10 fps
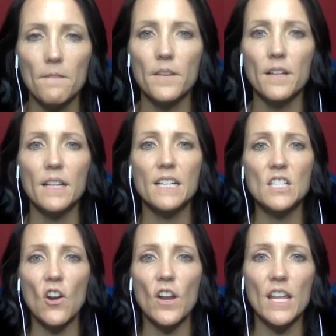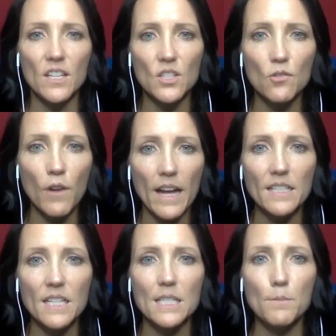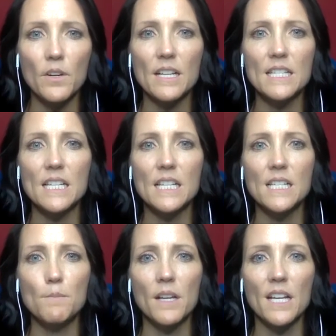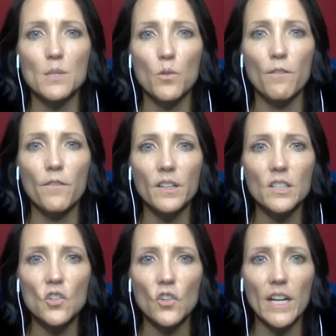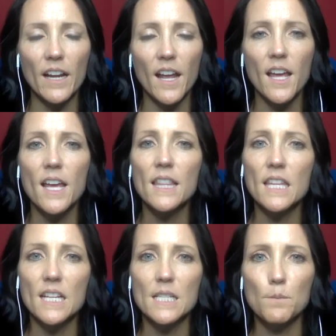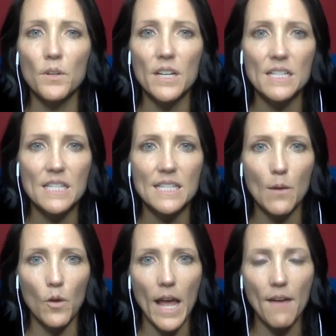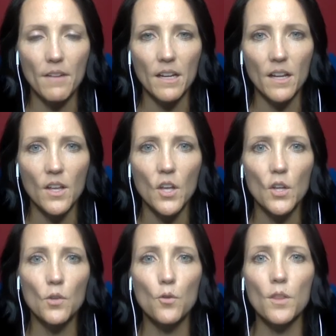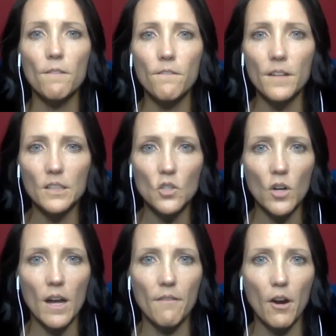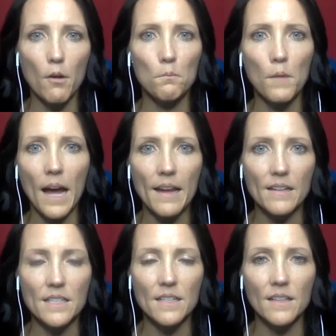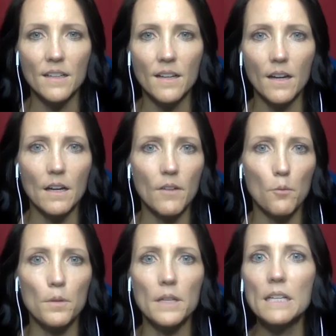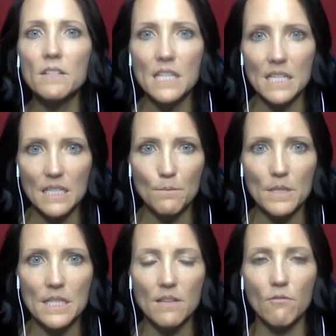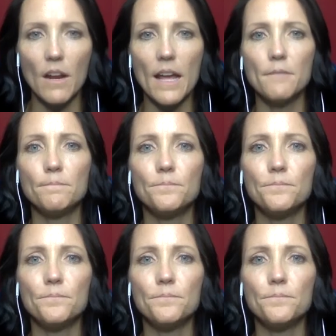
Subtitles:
Feelings are indirect experiences because we're filtering the experiences that we're having through the filter of our mind, of our belief systems, right?